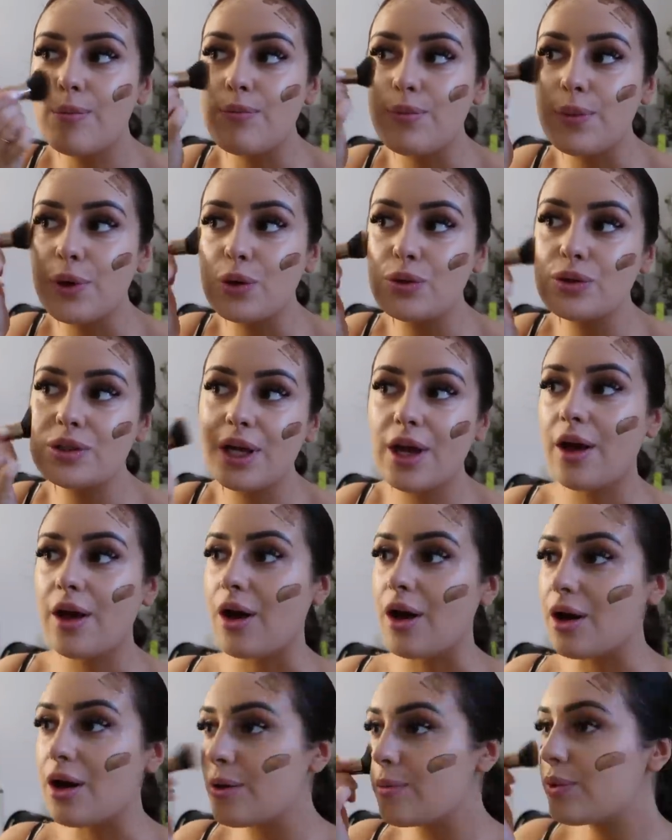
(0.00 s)
build it
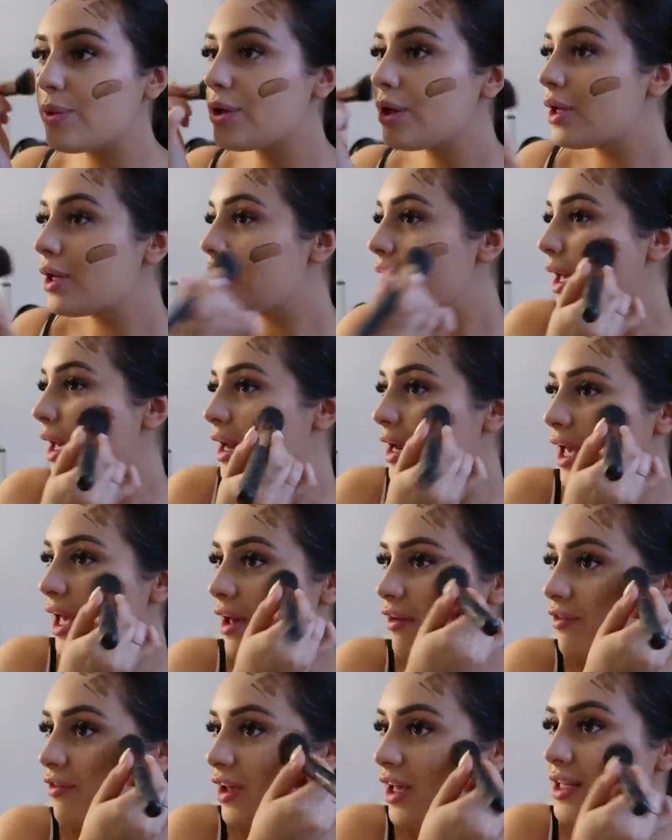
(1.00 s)
up and
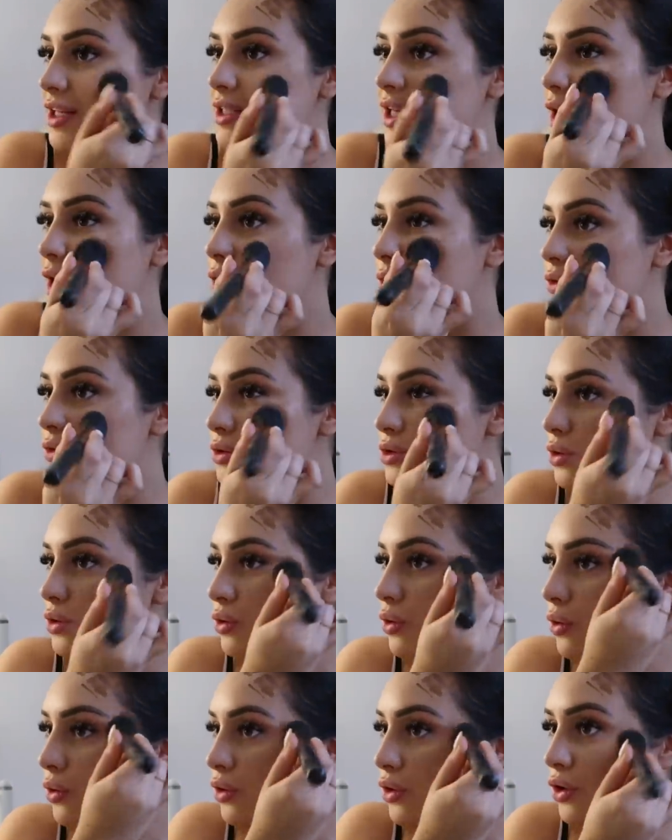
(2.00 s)
have it as like contour
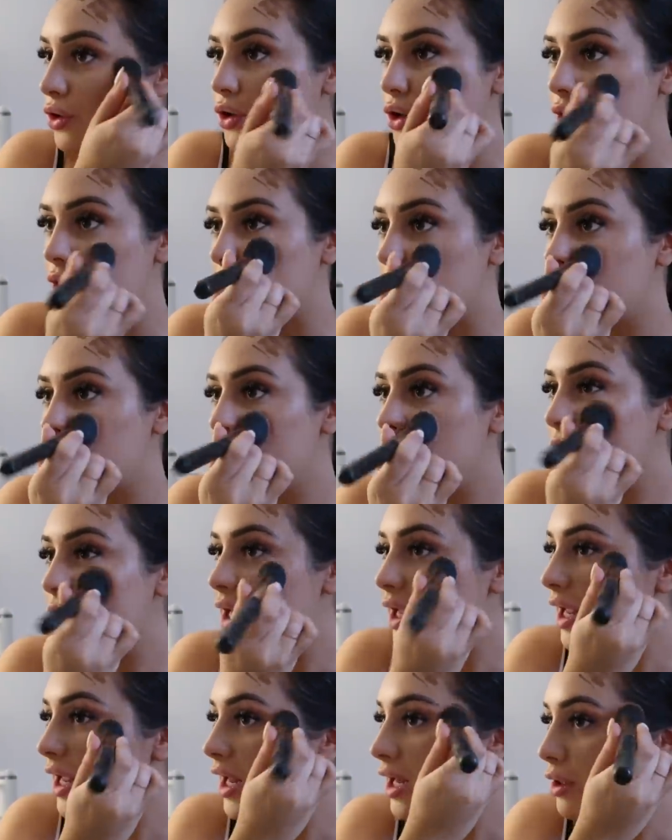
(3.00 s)
or you can like put
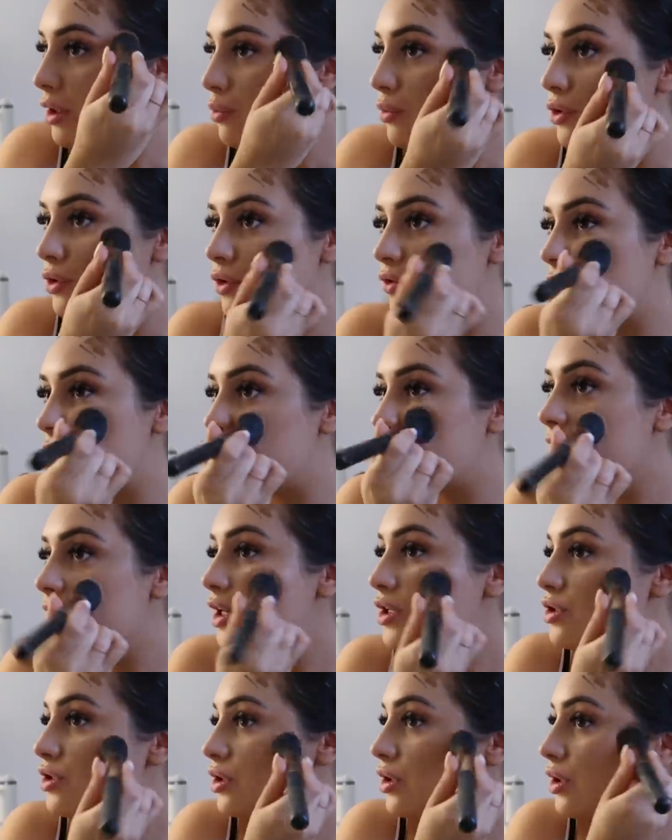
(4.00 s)
it in your
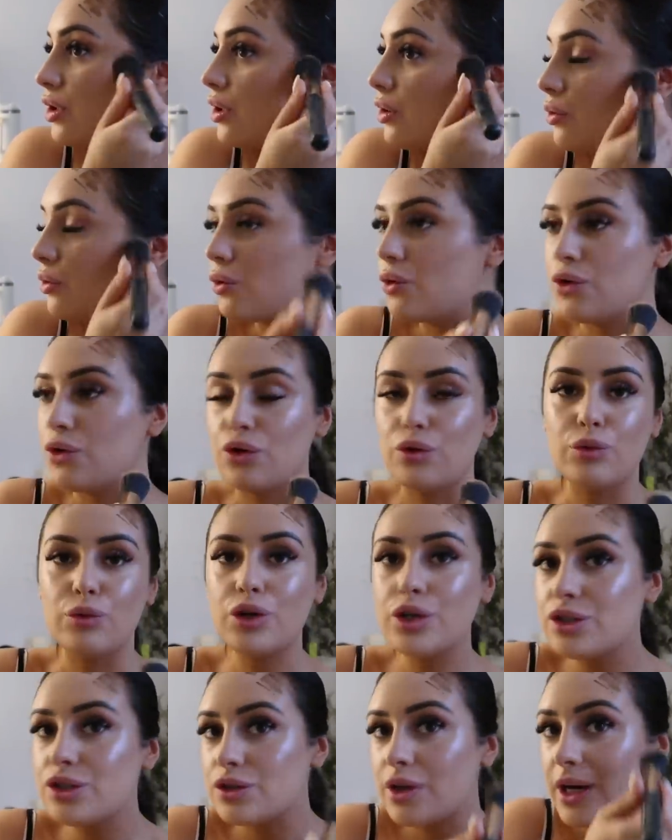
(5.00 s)
foundation or your
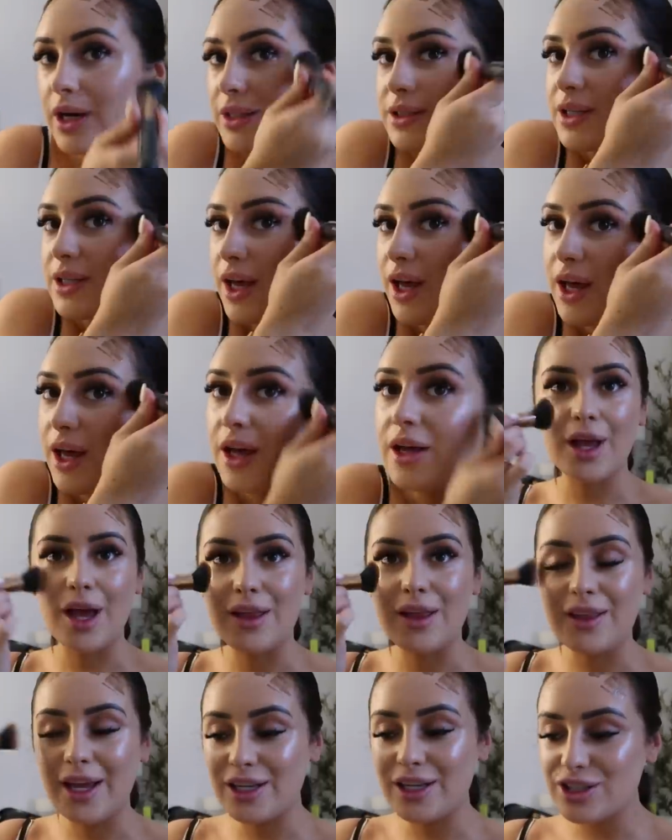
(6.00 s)
moisturizer
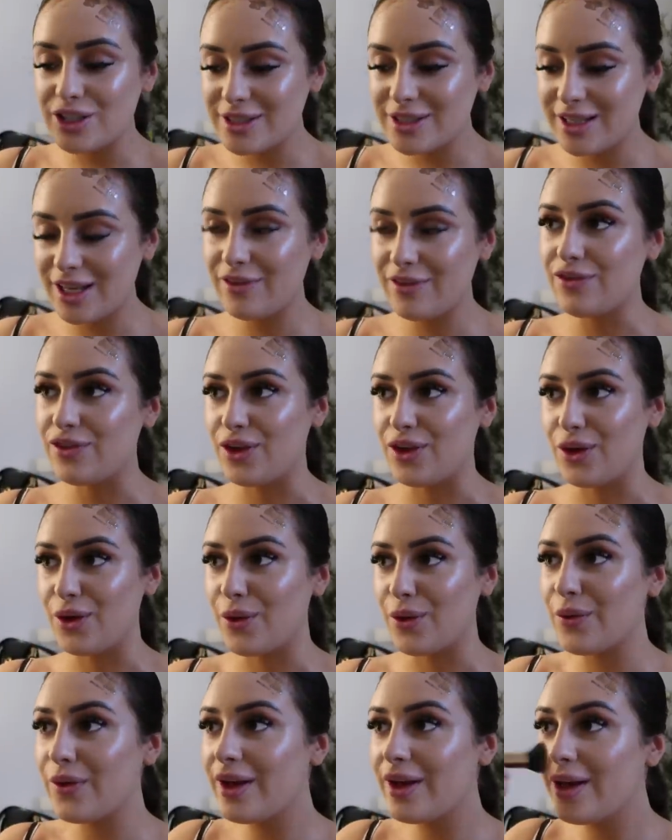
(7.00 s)
and they just give
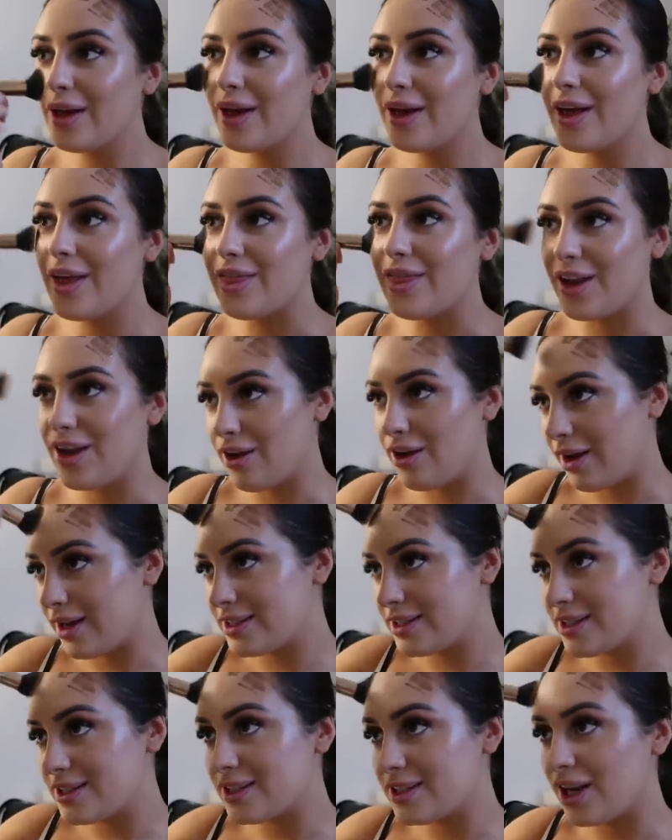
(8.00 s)
you the
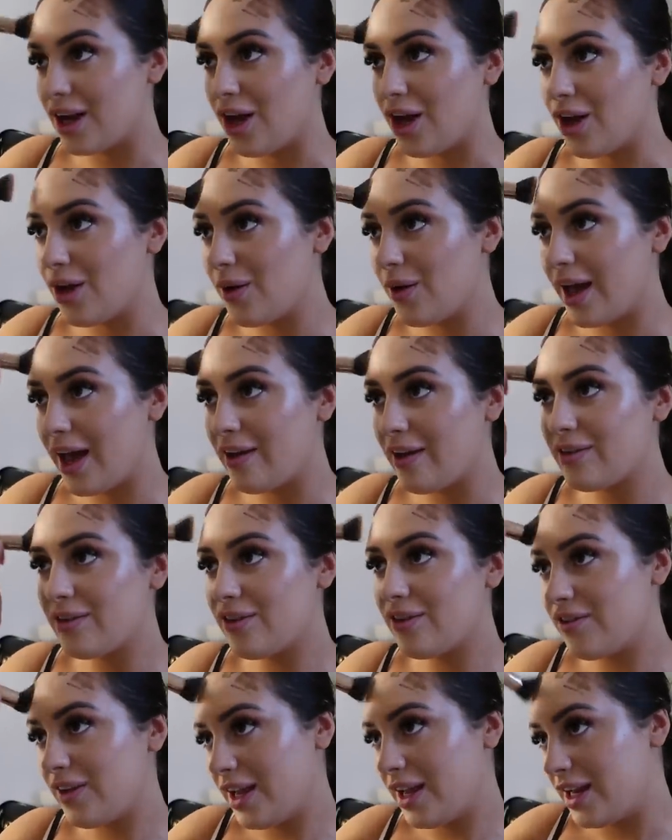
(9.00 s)
nicest glow. I have a
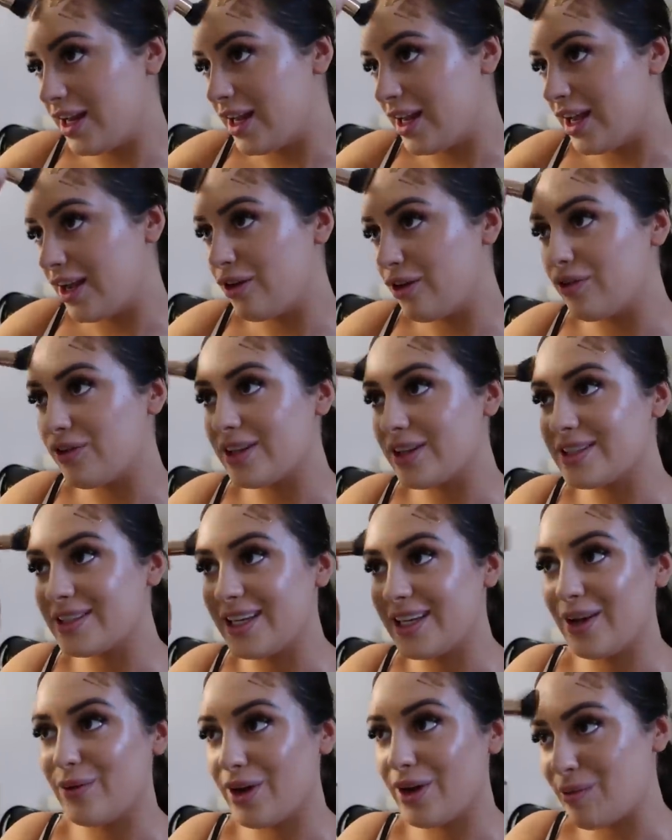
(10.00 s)
feeling,
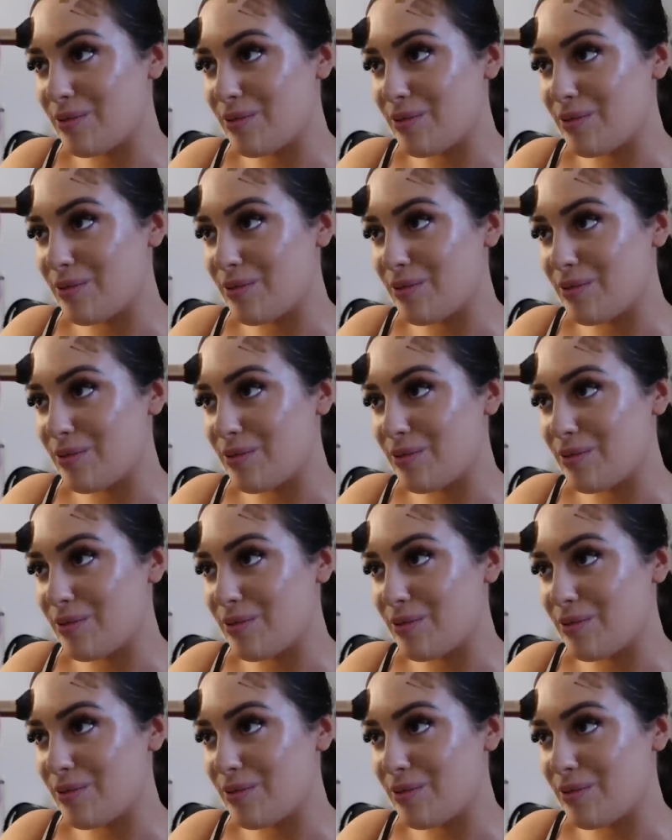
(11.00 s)
obviously, when